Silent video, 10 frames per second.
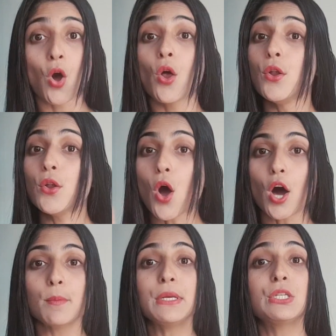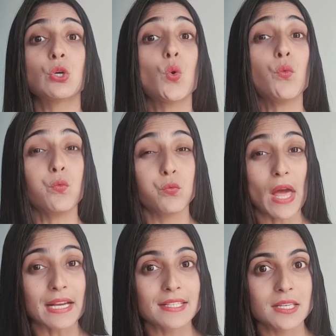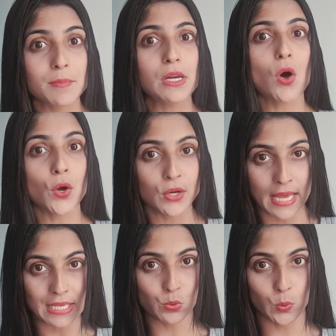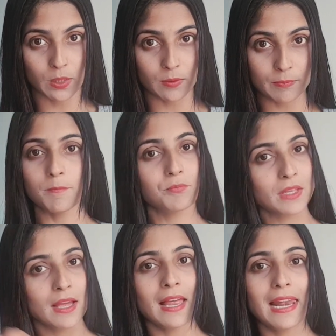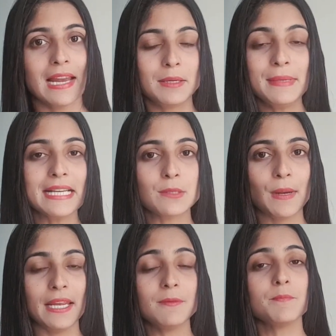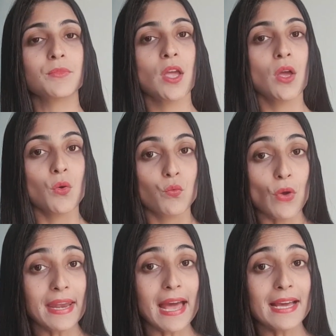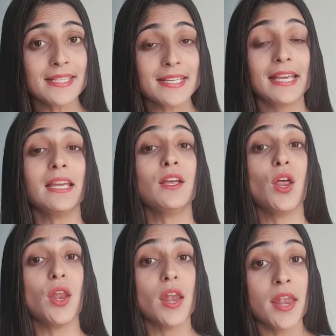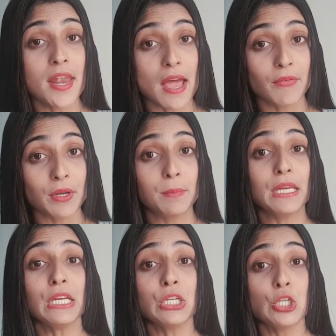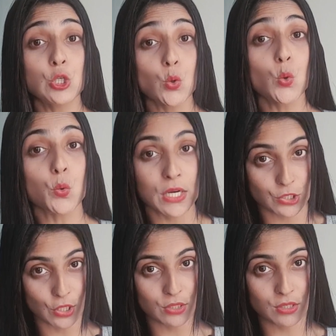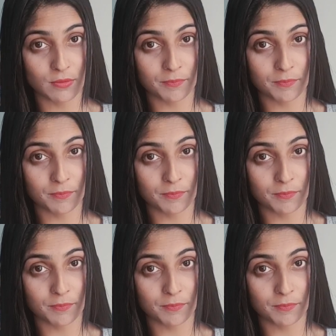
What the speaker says: nor be too flexible or casual. Let me explain. When I say never be too rigid,